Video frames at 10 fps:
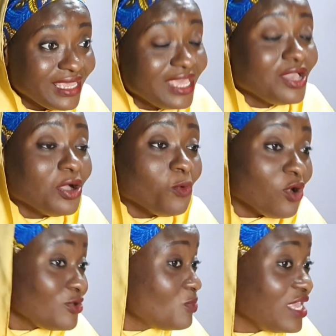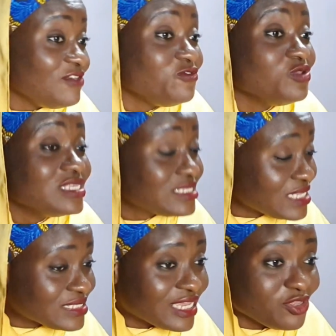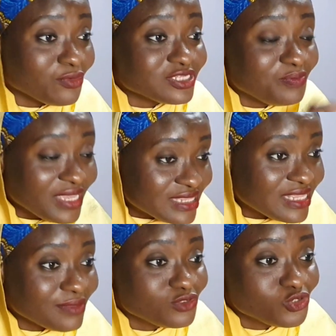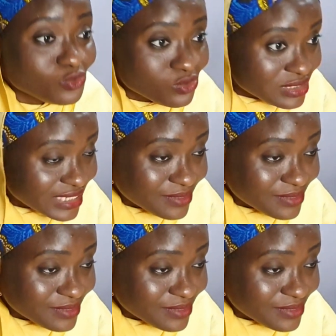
One way, if you insist that you must bathe them 2 times a